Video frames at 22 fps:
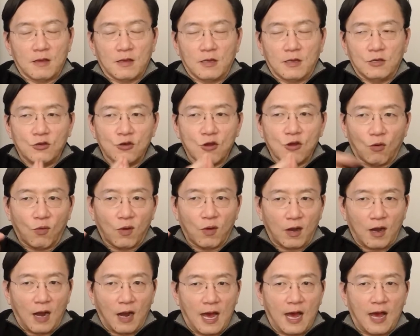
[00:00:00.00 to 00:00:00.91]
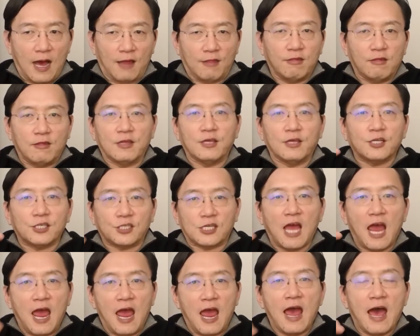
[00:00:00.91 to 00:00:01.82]
Nowhere on this
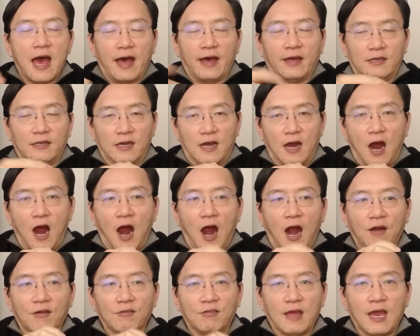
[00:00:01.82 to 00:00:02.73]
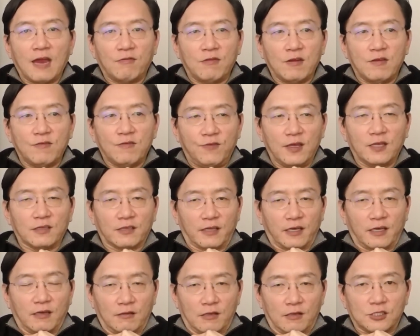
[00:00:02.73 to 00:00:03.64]
ad are they
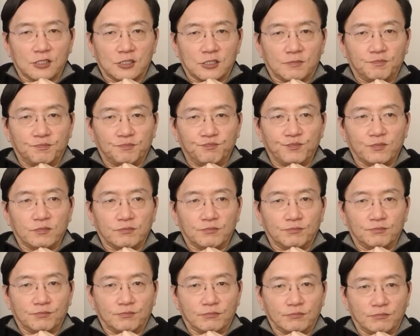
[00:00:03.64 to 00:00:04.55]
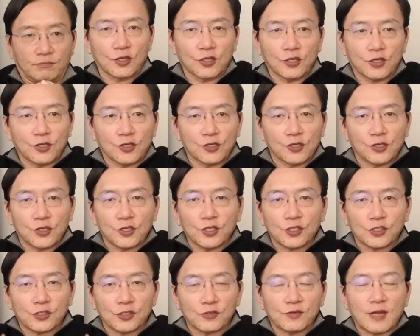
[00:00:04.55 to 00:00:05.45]
revealing this.
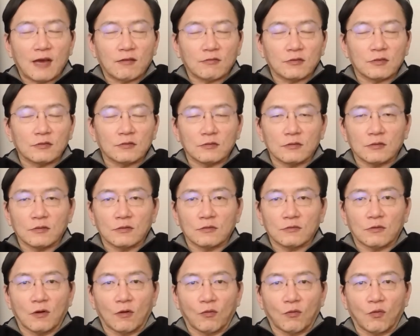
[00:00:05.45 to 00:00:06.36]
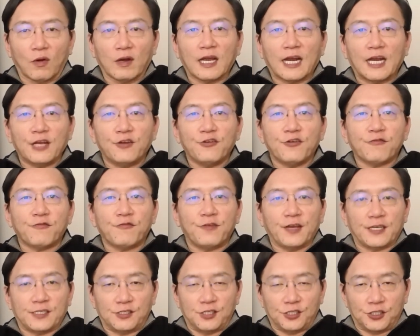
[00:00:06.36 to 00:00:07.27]
So now, what can I do to
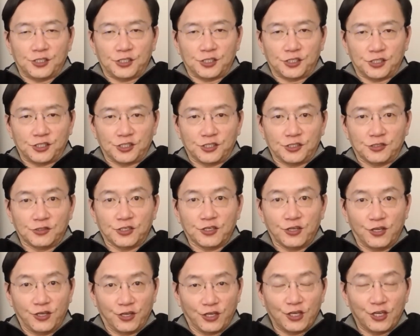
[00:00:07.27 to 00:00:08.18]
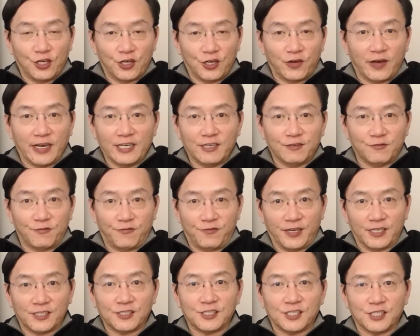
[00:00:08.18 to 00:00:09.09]
fix this? You know, I could
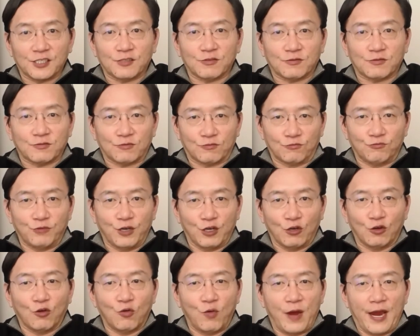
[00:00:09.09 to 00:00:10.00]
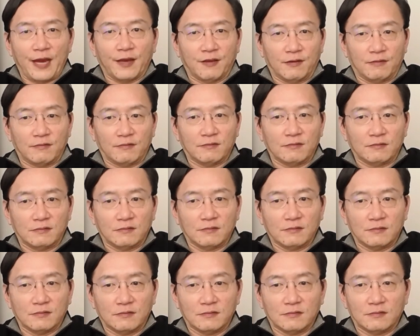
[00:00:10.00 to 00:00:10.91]
fix this real quick,
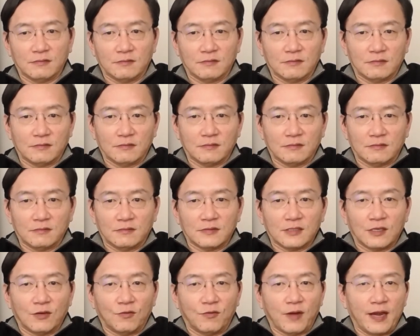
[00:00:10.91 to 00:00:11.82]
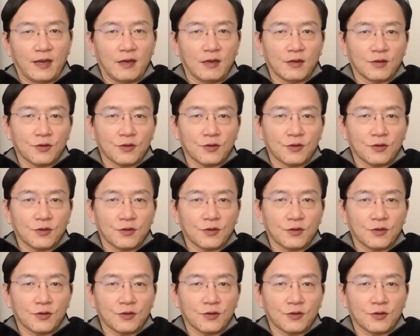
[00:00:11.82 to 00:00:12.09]
right?